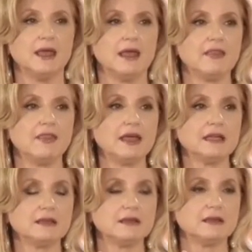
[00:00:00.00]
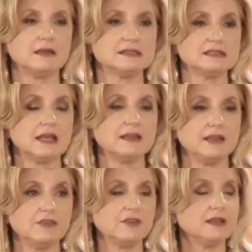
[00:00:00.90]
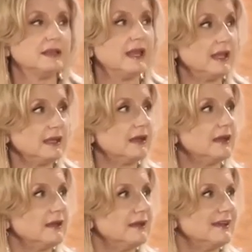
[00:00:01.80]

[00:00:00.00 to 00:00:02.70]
And that scientific data